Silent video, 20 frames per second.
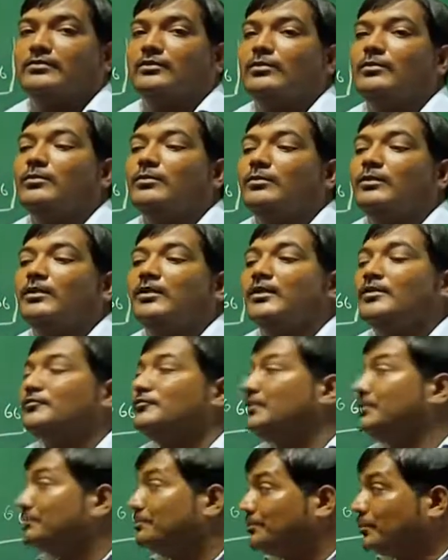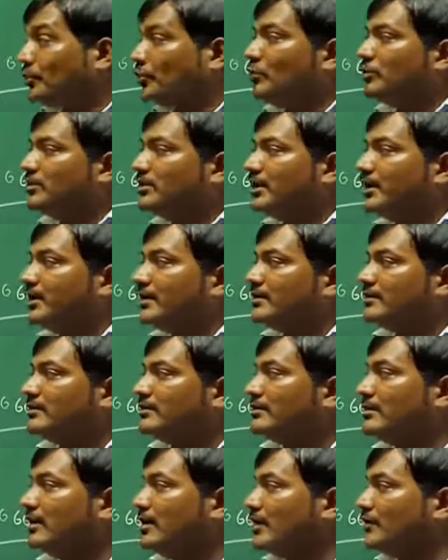So we proved
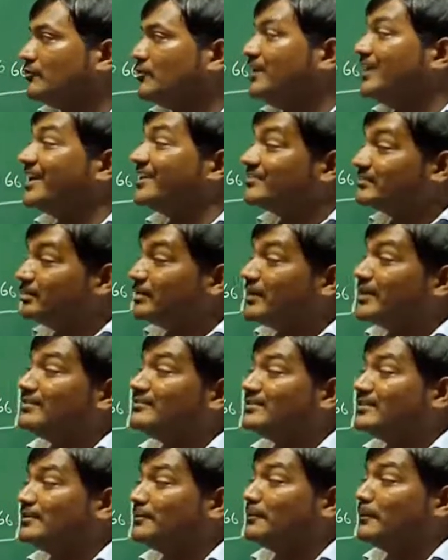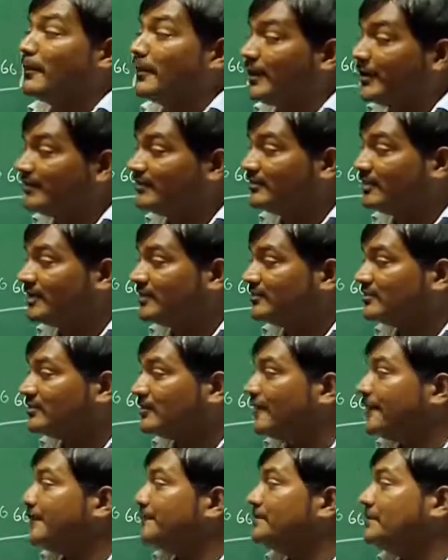that, or we expressed 0.6